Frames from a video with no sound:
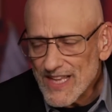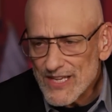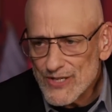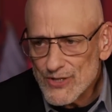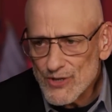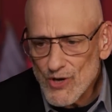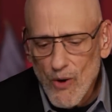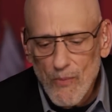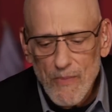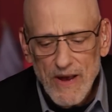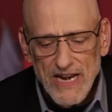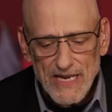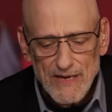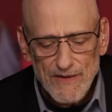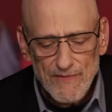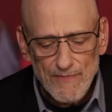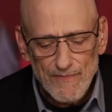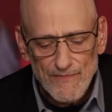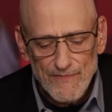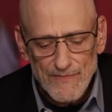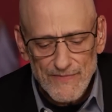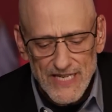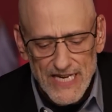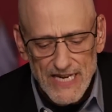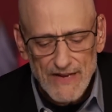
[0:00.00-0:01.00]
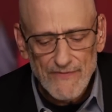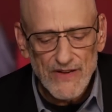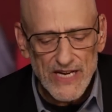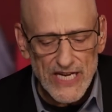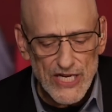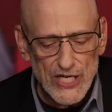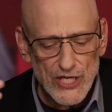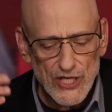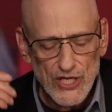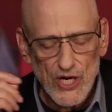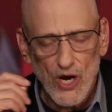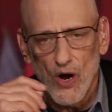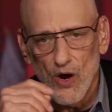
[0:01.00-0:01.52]
so many
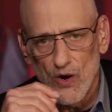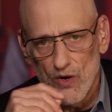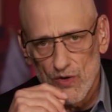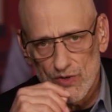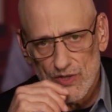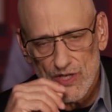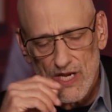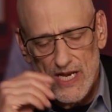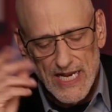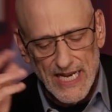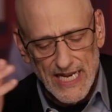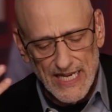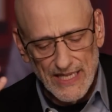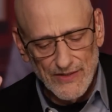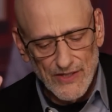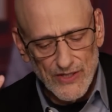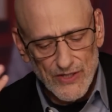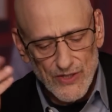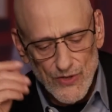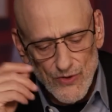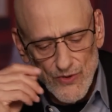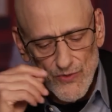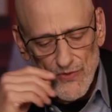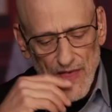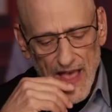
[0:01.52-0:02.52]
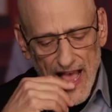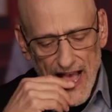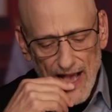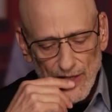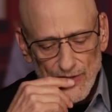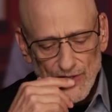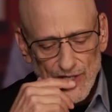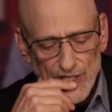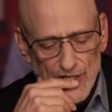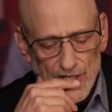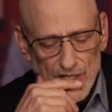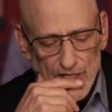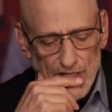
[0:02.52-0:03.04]
TV shows in the
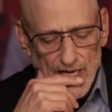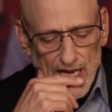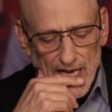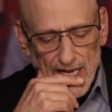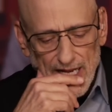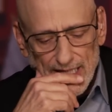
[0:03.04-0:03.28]
2000s,